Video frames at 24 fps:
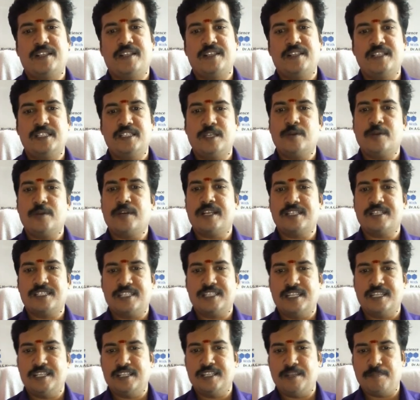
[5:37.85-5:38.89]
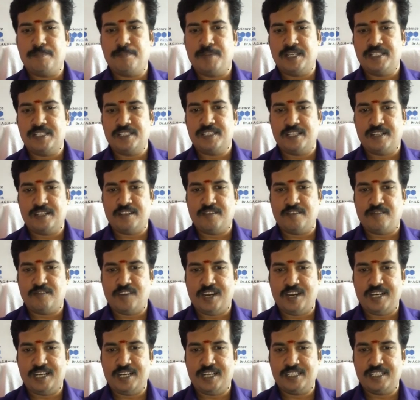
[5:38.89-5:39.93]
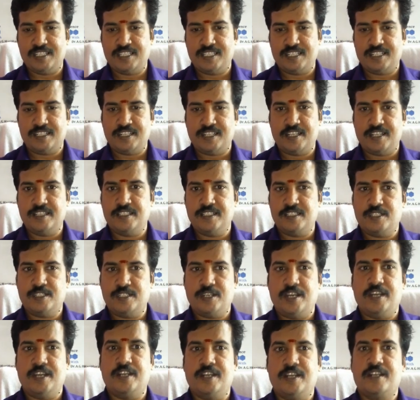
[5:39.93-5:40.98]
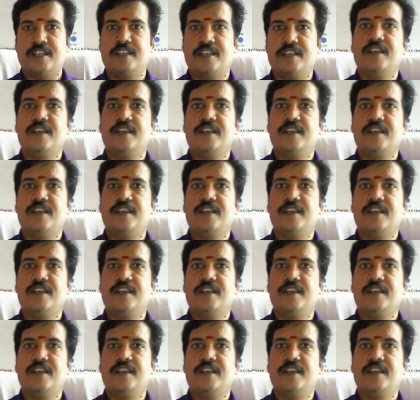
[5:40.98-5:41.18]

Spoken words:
This you can see in the picture. The final sector is streaked.